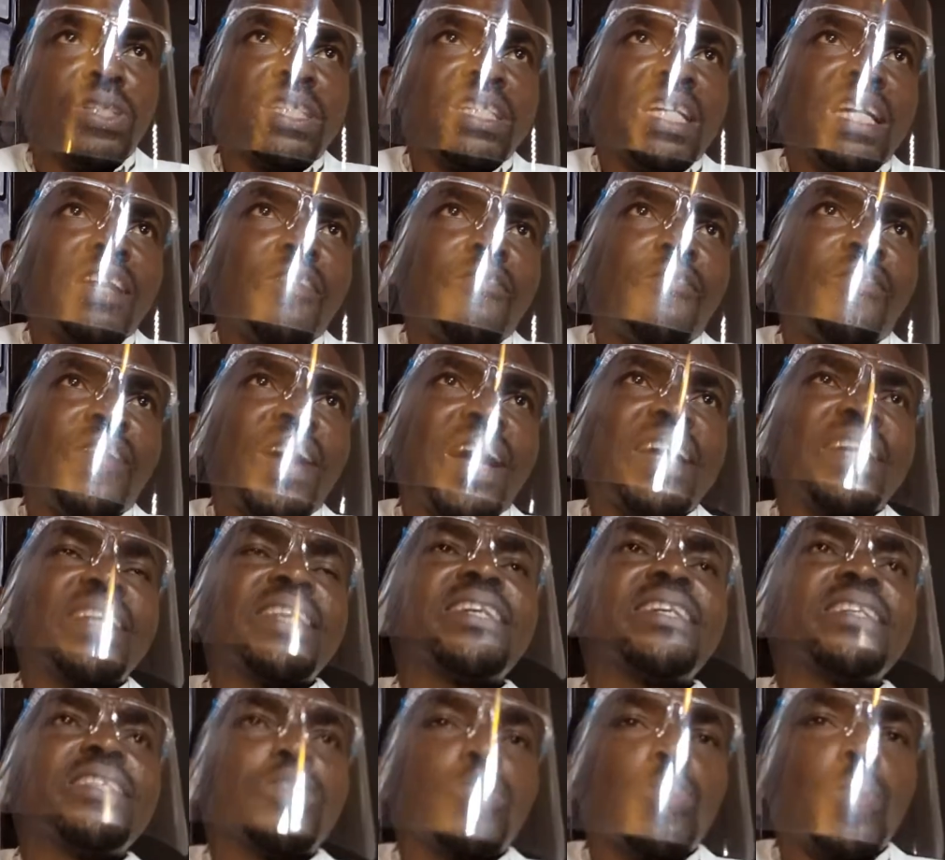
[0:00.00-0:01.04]
These are the
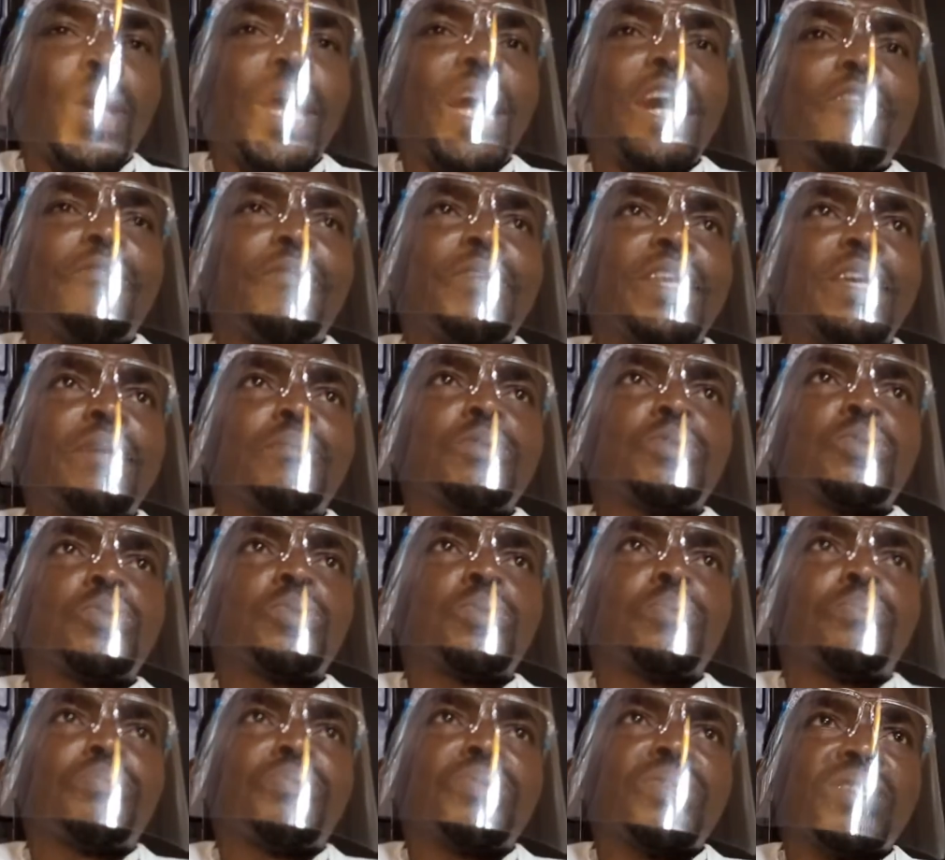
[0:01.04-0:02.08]
findings we have been able
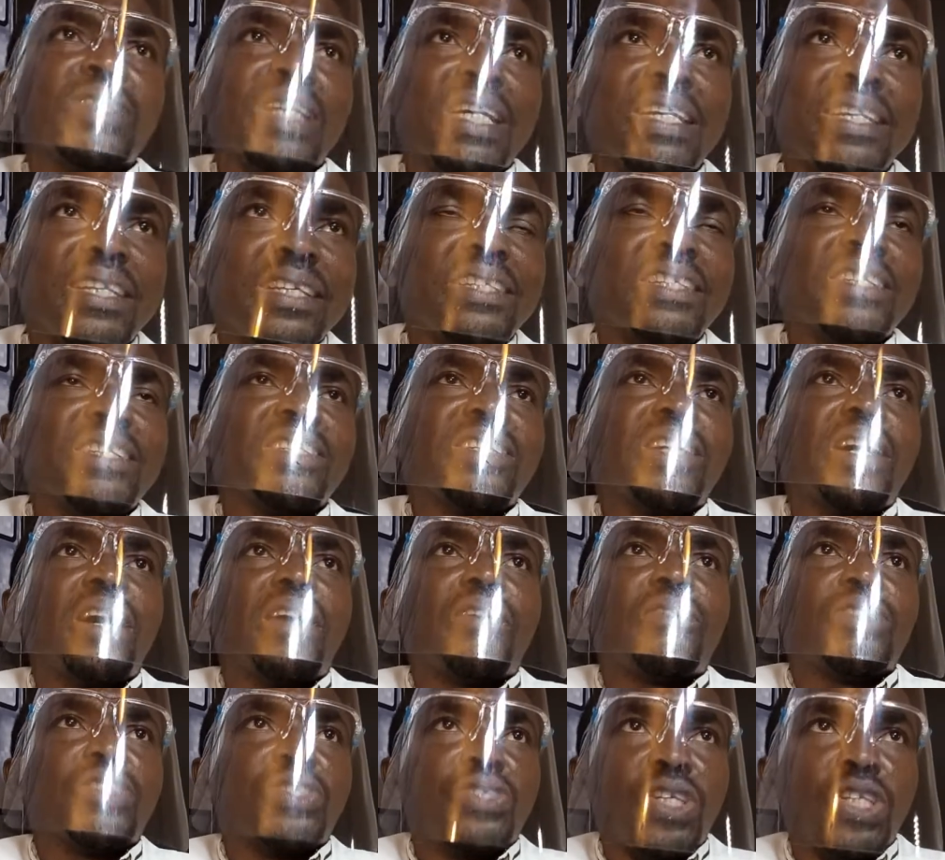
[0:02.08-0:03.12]
to present in this
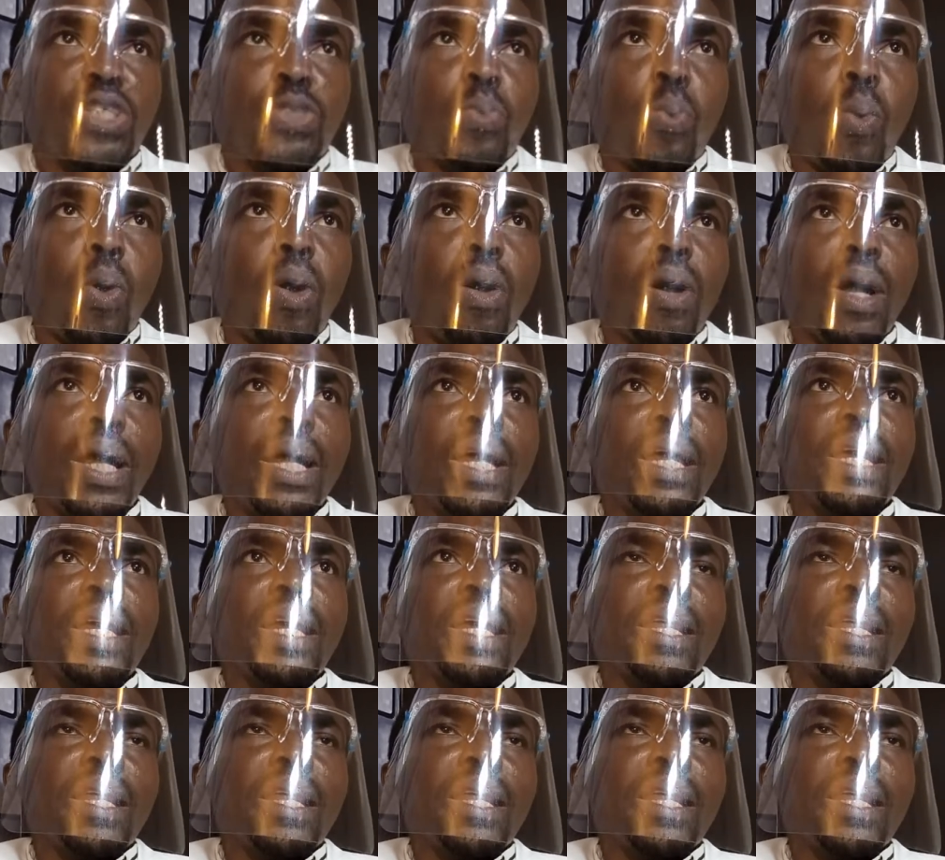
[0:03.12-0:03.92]
our research work,